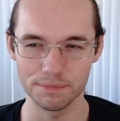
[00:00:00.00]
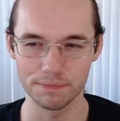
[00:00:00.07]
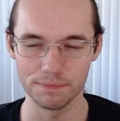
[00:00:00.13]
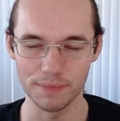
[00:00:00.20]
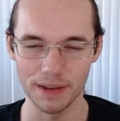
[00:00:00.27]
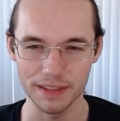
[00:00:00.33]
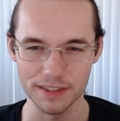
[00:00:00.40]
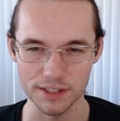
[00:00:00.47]

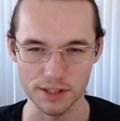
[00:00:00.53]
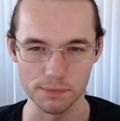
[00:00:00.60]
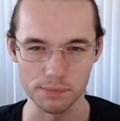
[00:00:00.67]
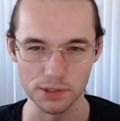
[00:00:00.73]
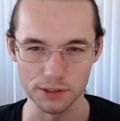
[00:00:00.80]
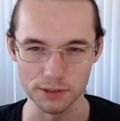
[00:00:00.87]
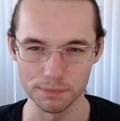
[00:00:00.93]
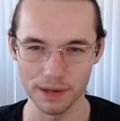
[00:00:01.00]
make this
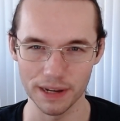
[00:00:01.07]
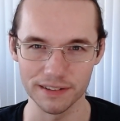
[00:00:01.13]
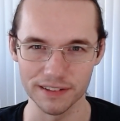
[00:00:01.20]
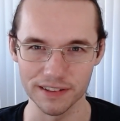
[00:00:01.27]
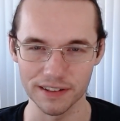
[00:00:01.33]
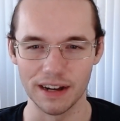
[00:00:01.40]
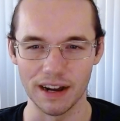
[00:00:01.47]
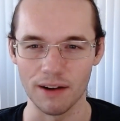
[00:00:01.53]
computer
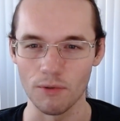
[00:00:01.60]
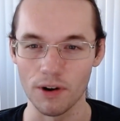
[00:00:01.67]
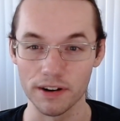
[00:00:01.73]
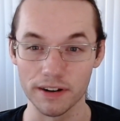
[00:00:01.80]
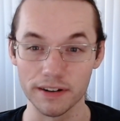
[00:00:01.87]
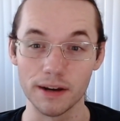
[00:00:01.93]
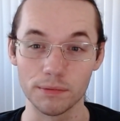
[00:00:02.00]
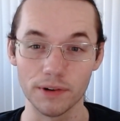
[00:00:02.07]
better, I
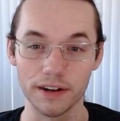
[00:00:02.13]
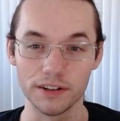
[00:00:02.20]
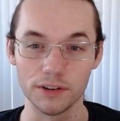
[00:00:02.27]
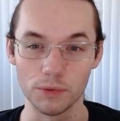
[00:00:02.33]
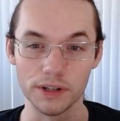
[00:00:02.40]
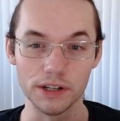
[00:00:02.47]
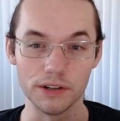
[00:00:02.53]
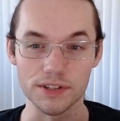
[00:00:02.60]
wanted to upgrade to
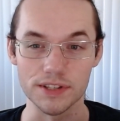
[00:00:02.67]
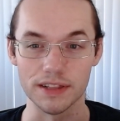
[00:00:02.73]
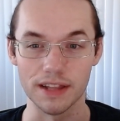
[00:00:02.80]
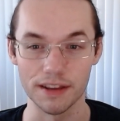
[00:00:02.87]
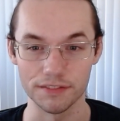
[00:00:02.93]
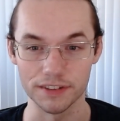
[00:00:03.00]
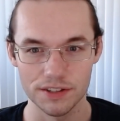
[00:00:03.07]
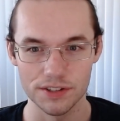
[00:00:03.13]
Windows 11.